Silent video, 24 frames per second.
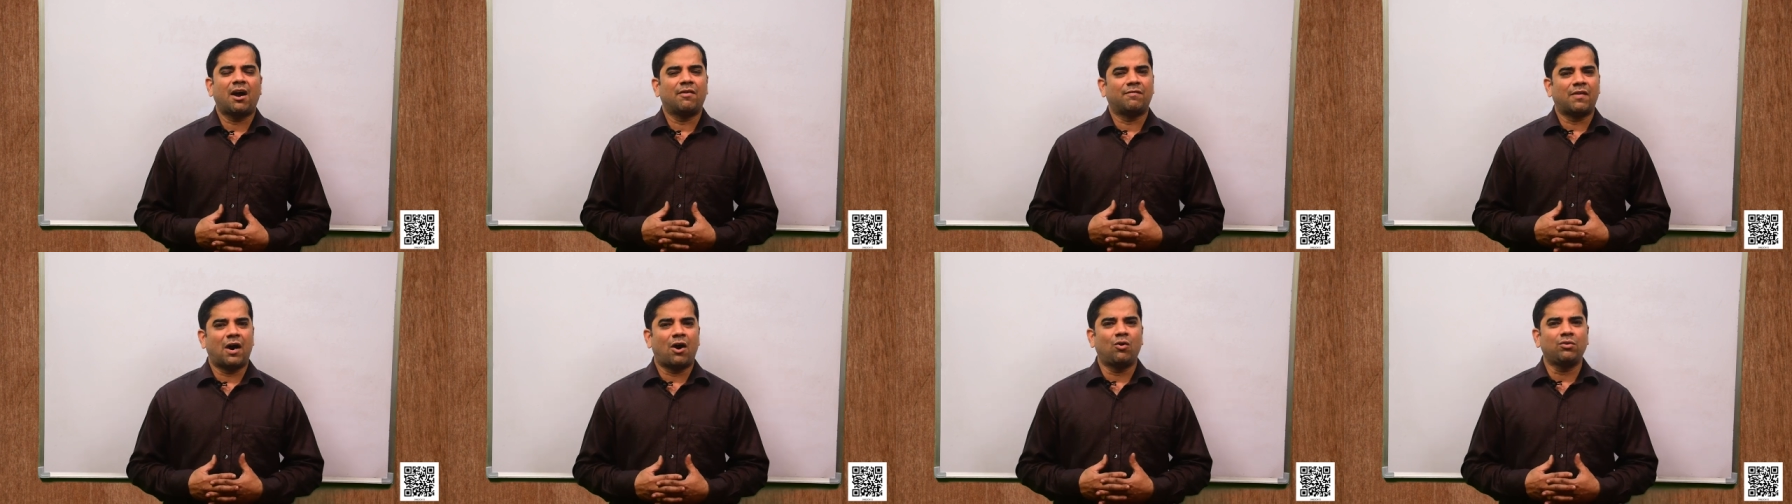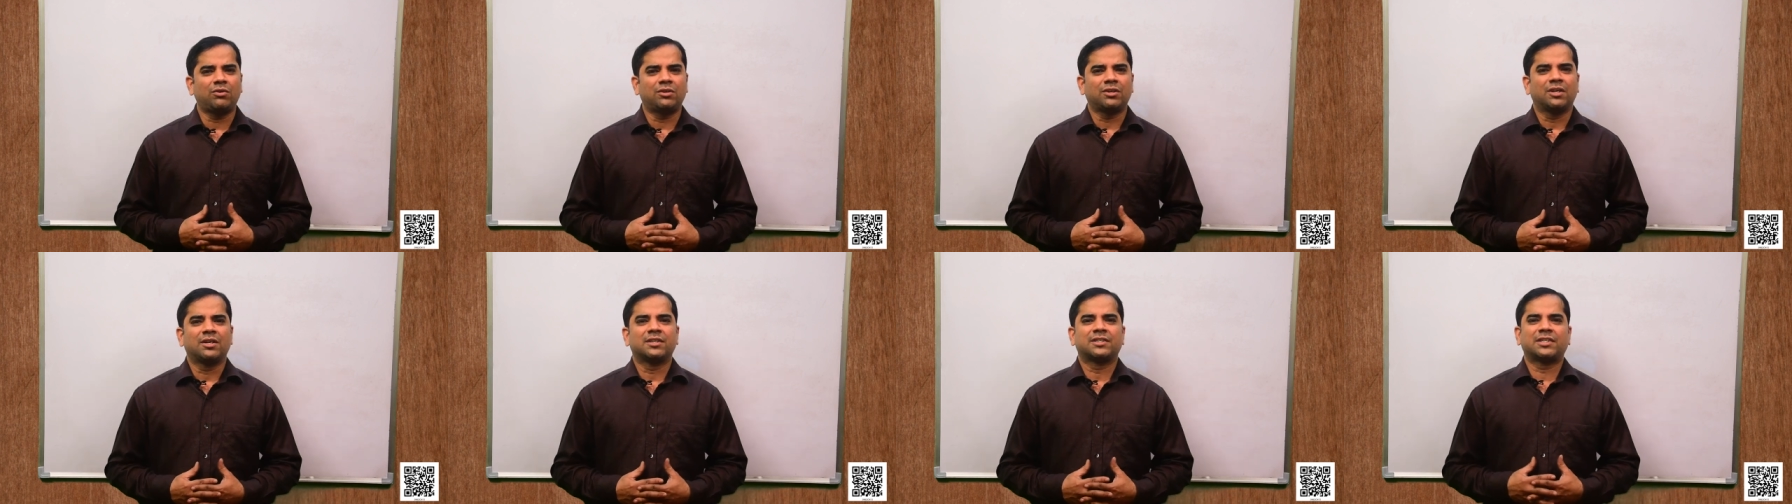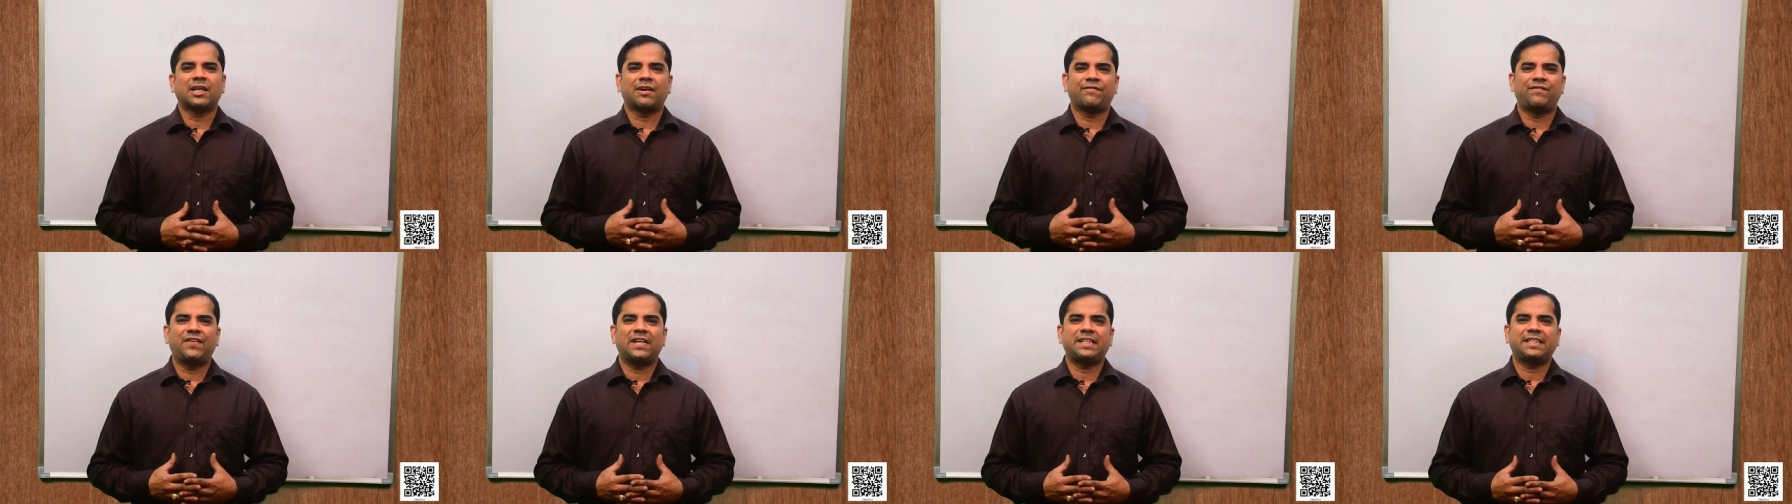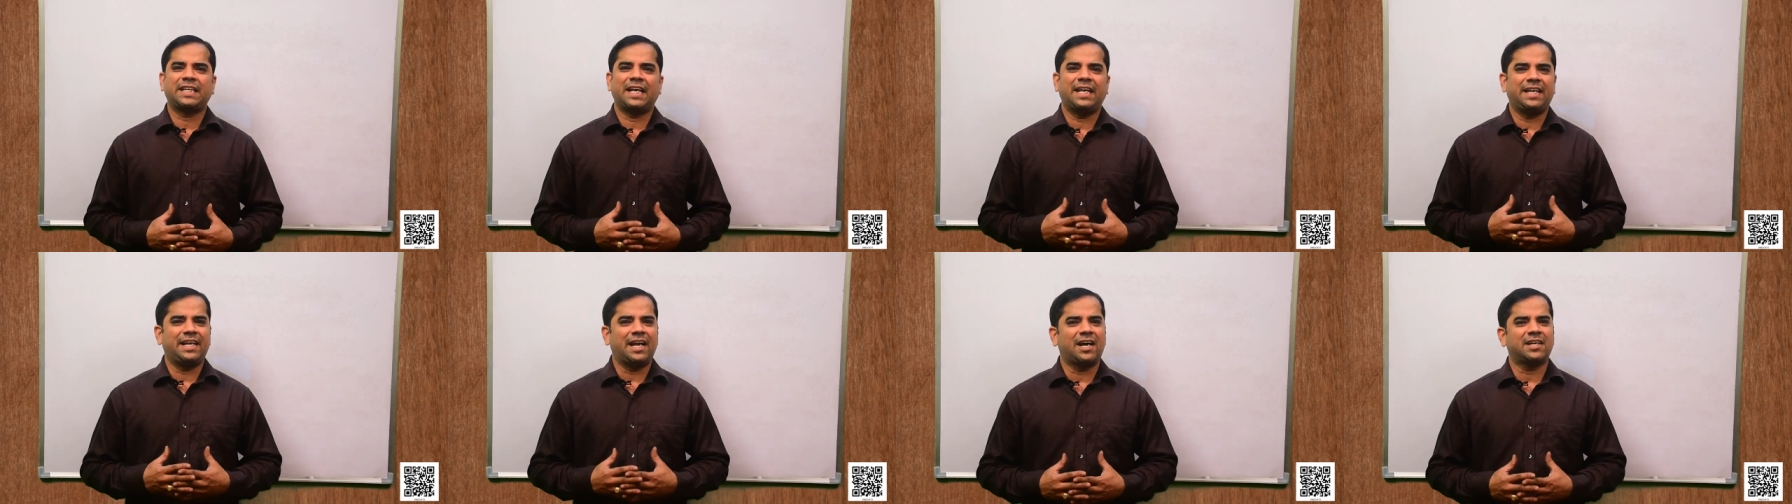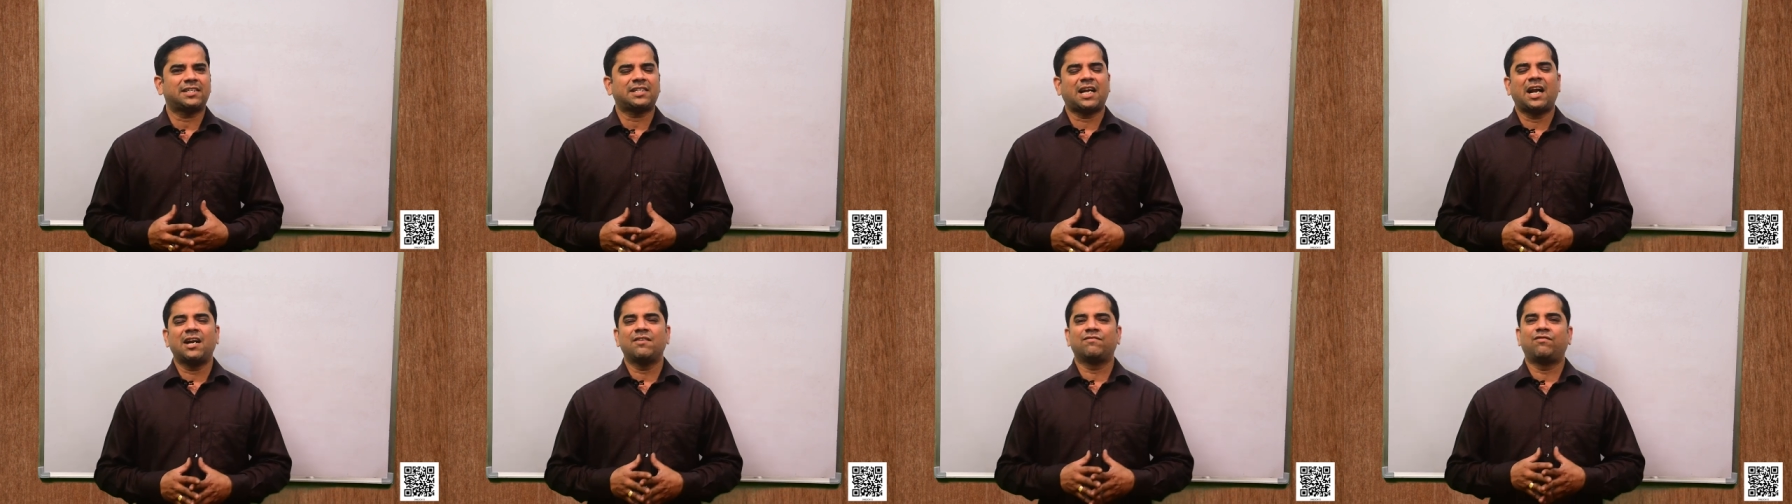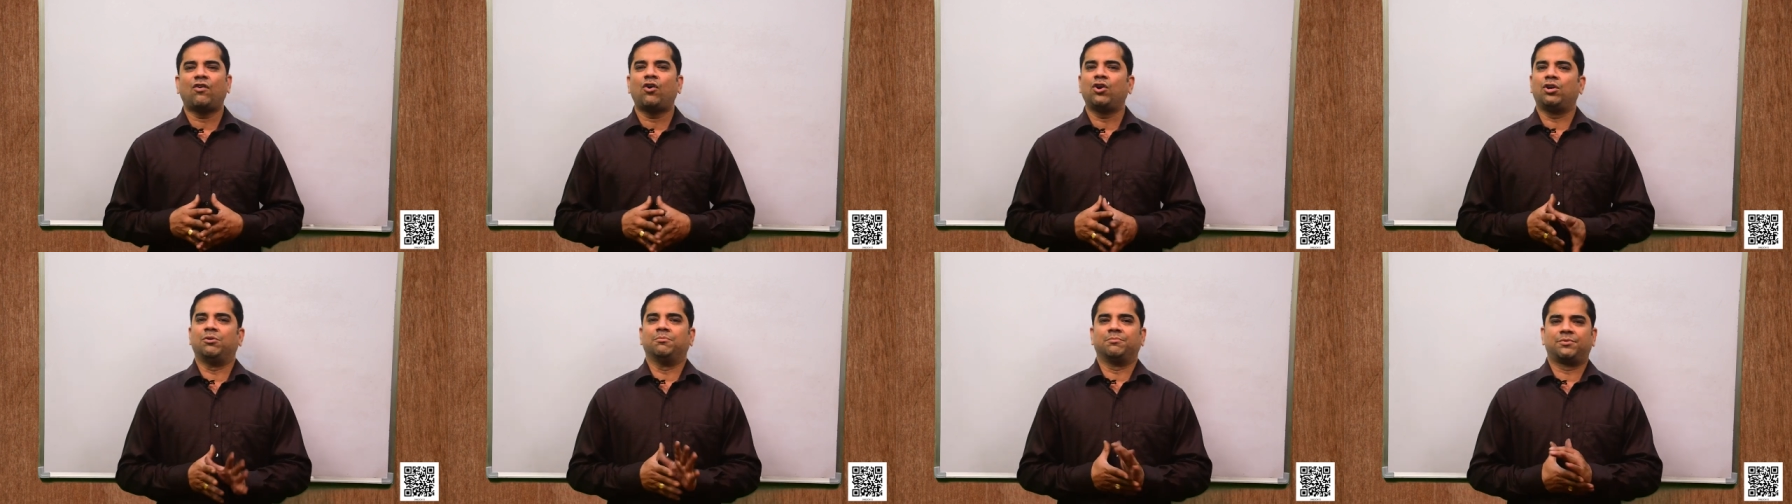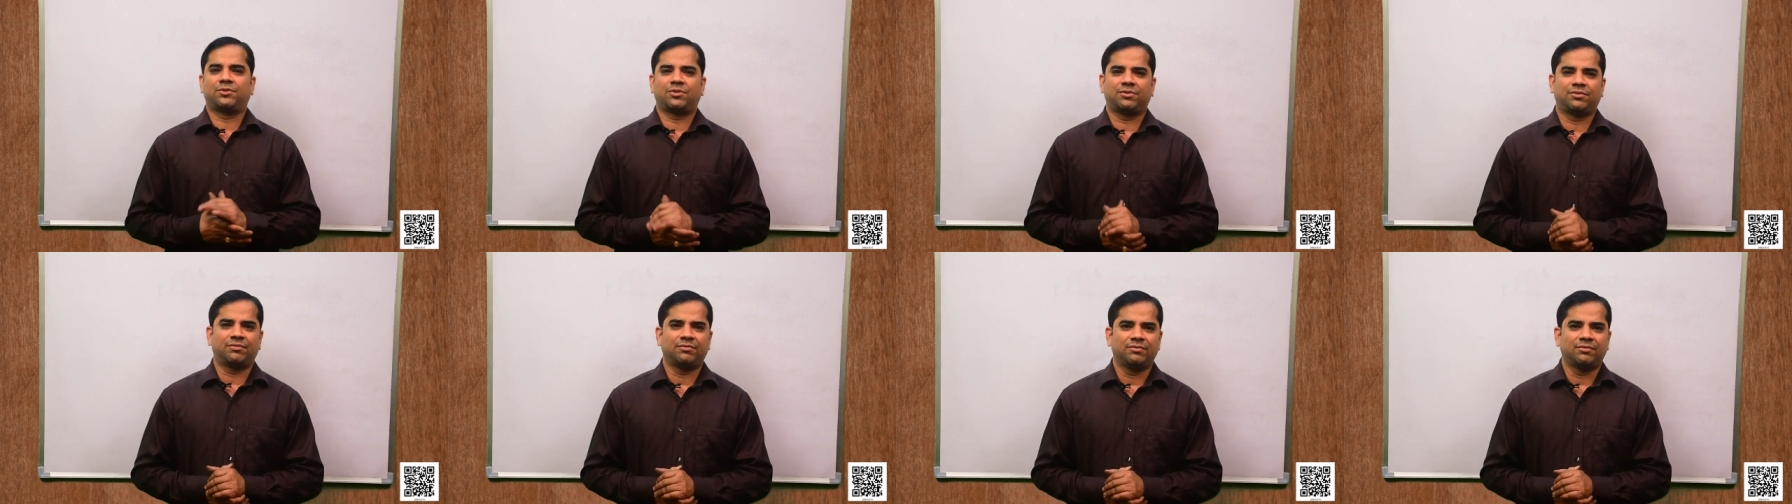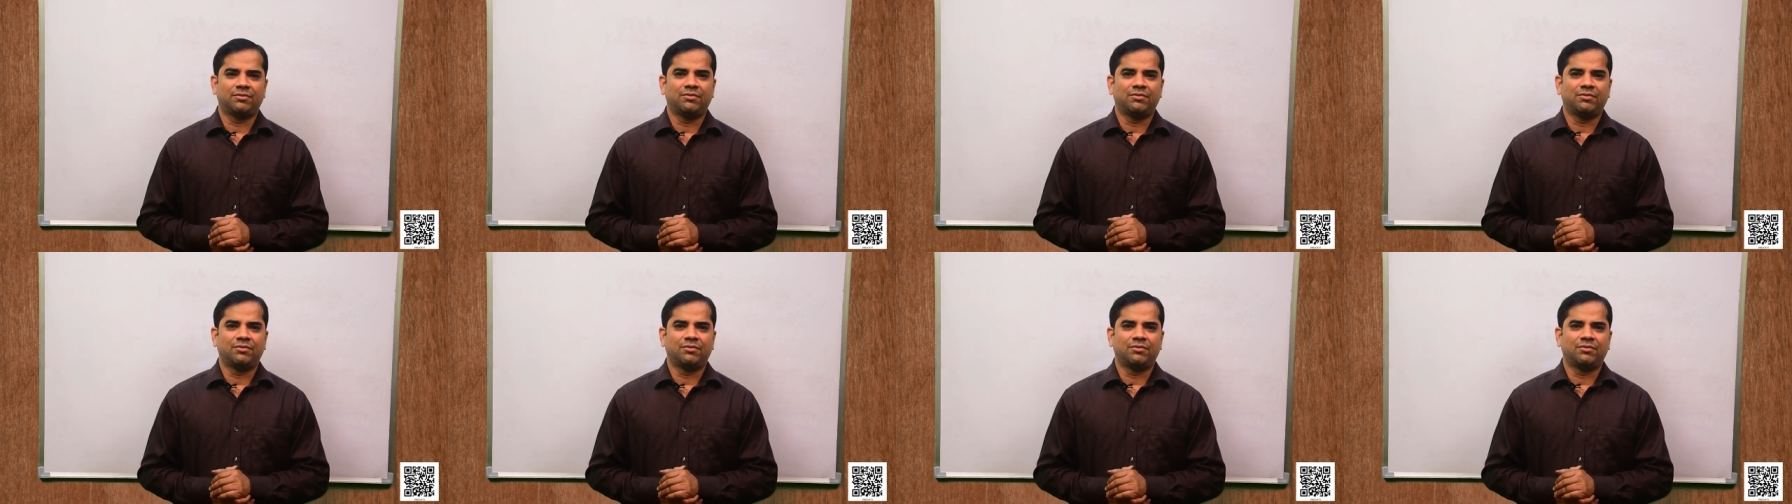about surface areas and volumes.